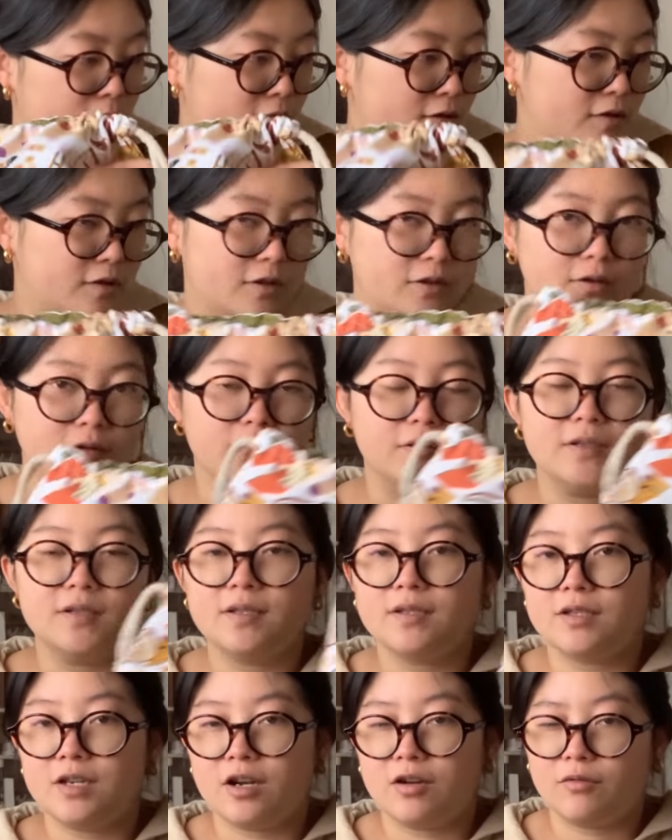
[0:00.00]
So
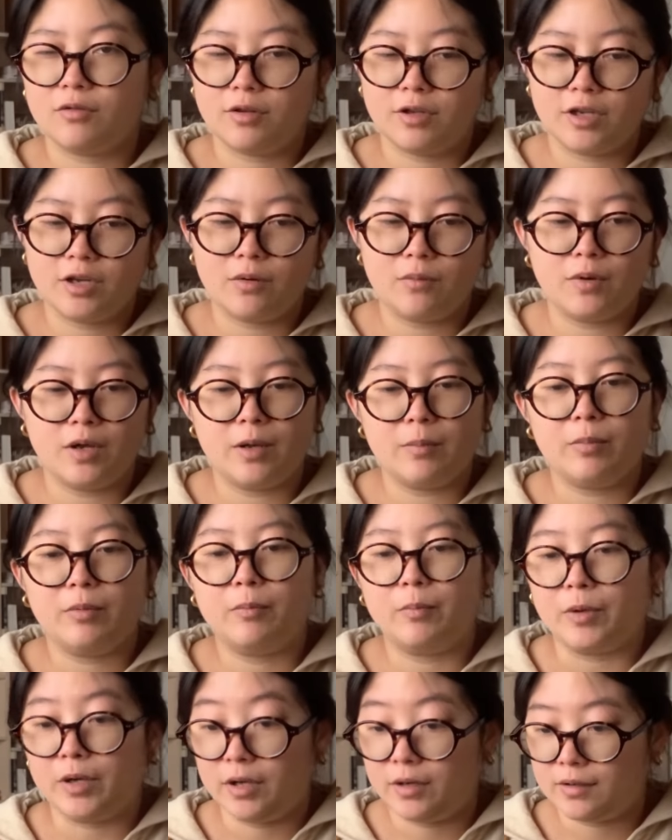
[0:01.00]
this is not really a WIP,
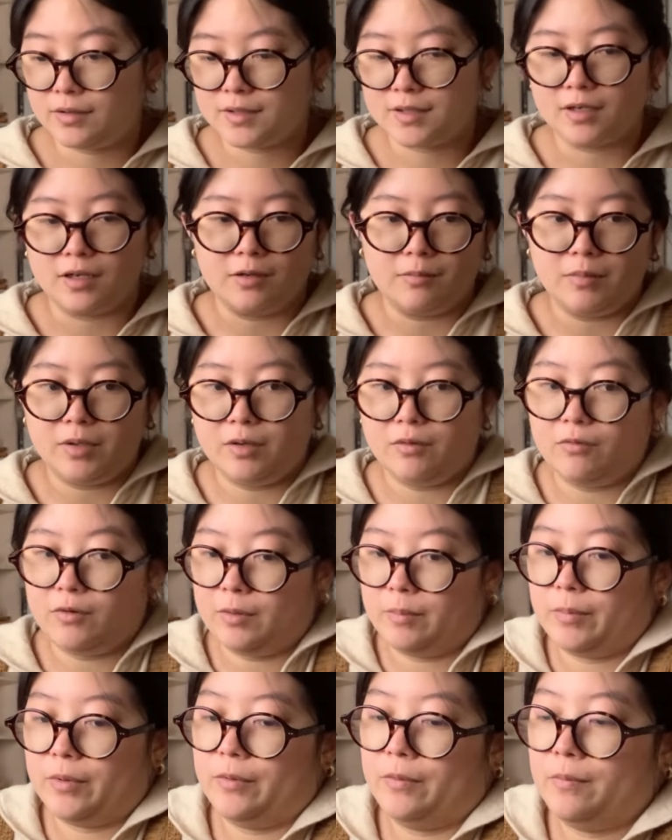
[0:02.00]
but it's gonna be a
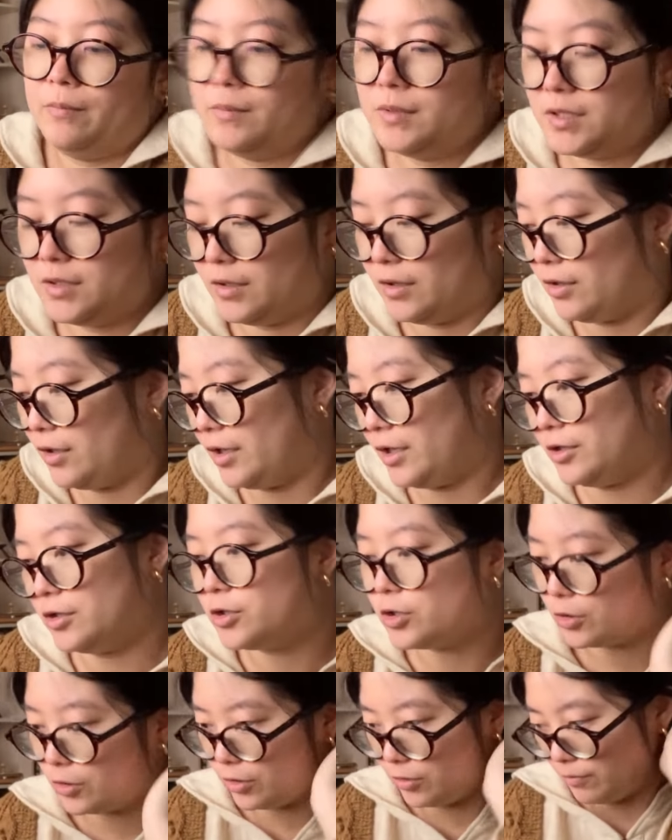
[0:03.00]
WIP, so I thought I'd
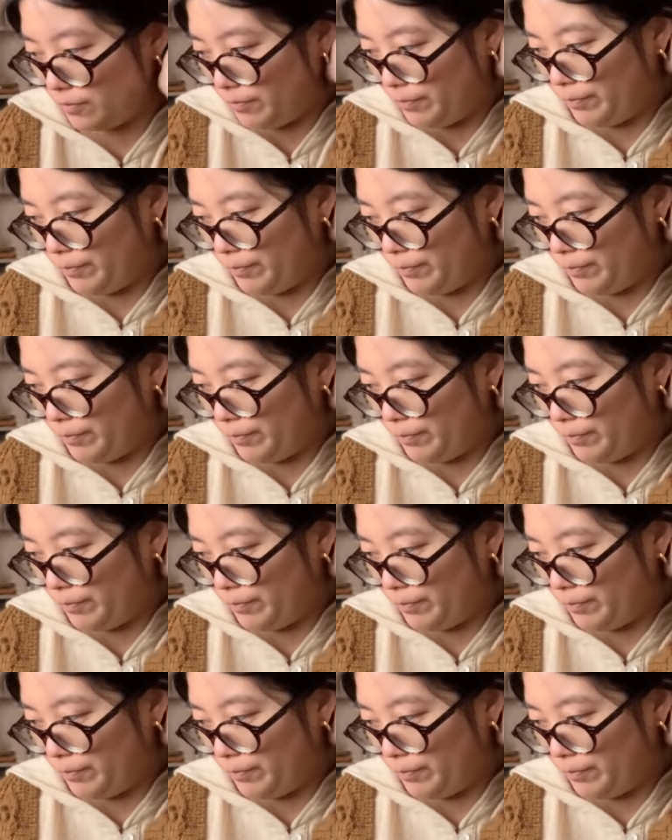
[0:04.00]
show you.